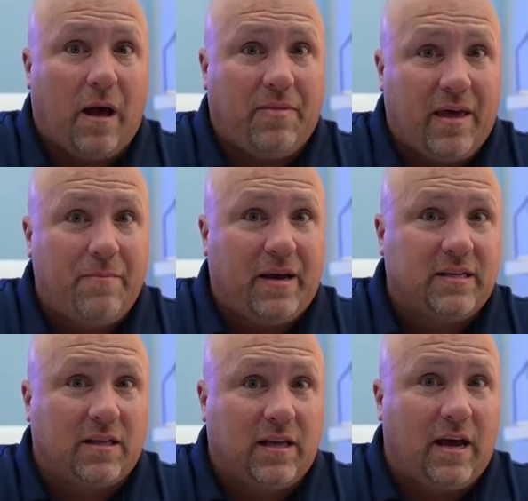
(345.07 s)
They
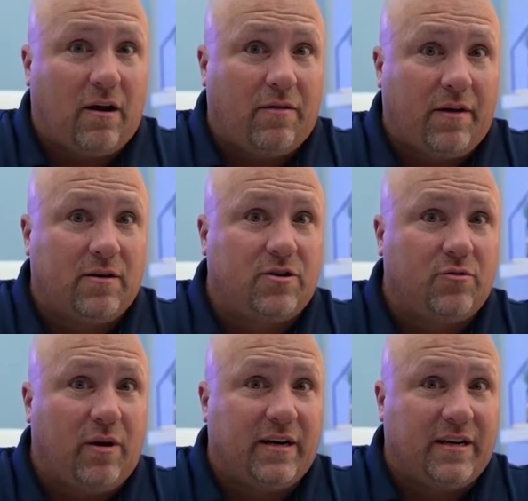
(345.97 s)
basically are there
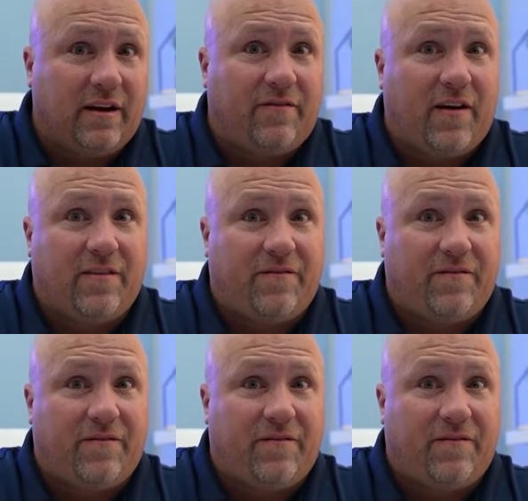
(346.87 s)
to identify the